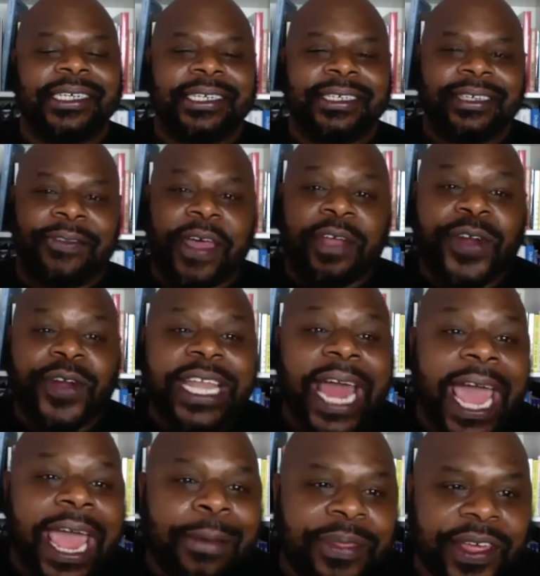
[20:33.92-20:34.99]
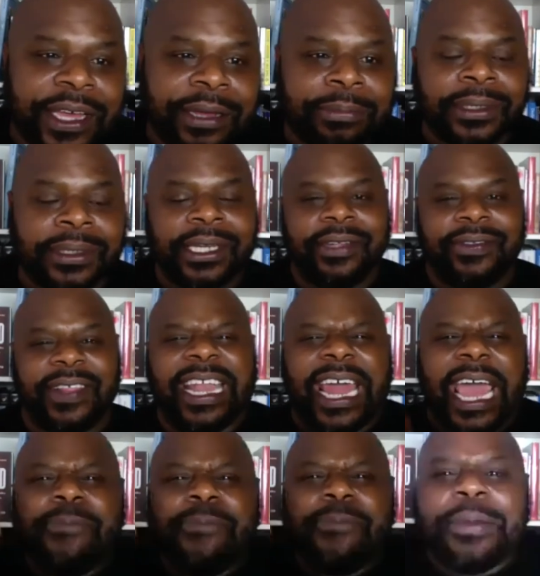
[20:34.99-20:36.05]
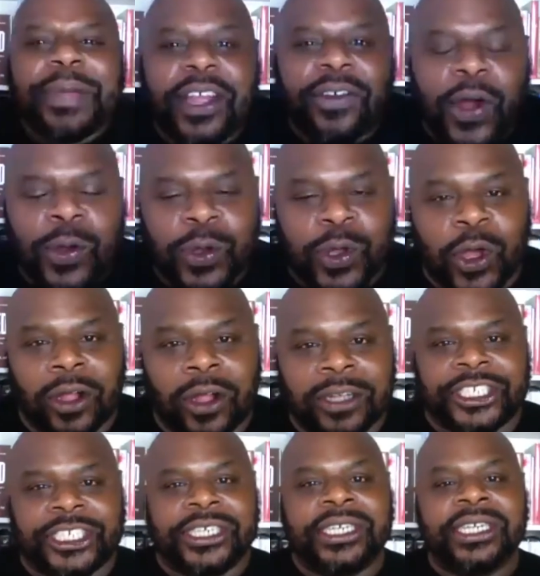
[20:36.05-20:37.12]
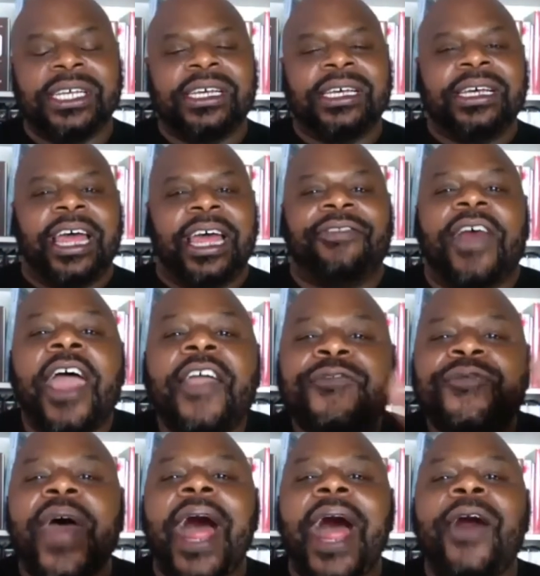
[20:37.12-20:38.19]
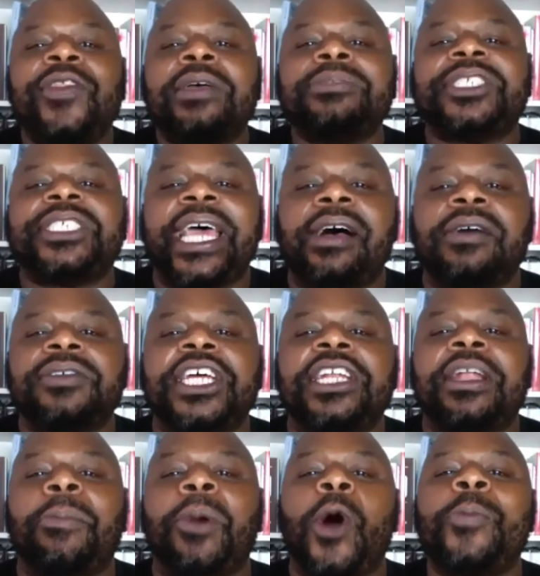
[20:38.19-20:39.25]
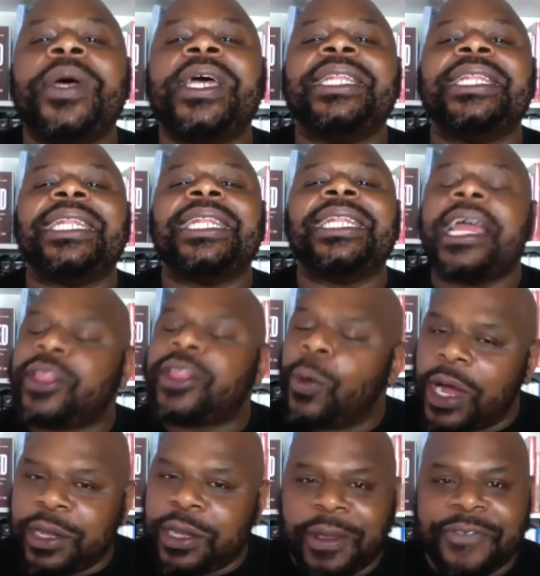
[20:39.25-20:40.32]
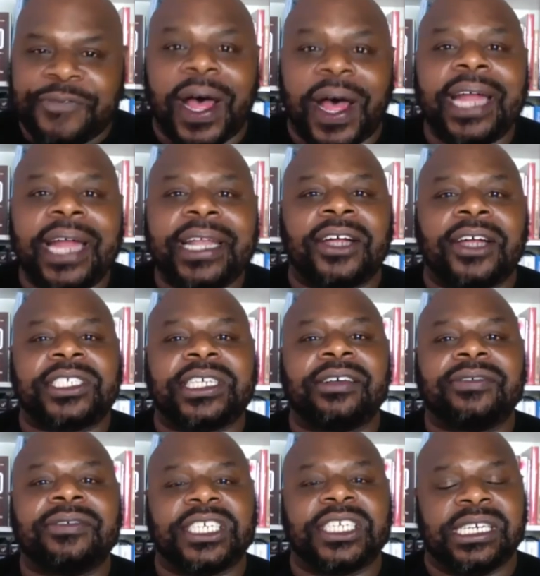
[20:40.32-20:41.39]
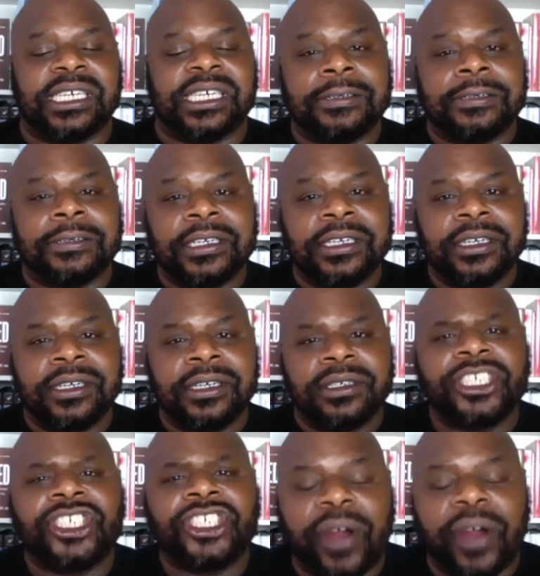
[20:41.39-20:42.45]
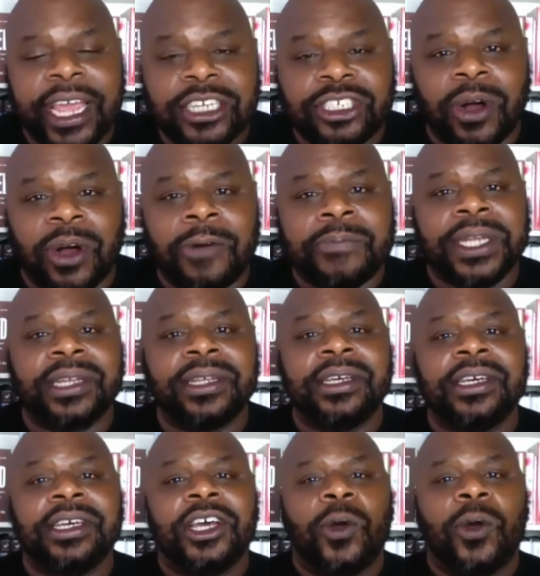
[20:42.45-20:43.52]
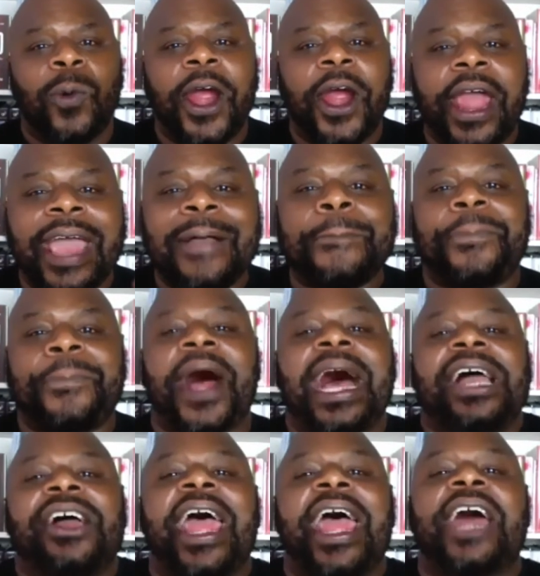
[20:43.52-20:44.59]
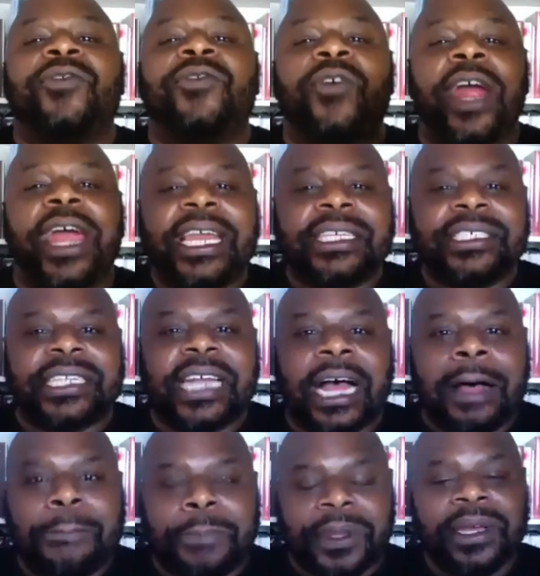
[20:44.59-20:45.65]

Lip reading: and they renamed them. They named them in their own culture. And they found themselves in a moment like the one we find ourselves in, a strange moment where empire had raised up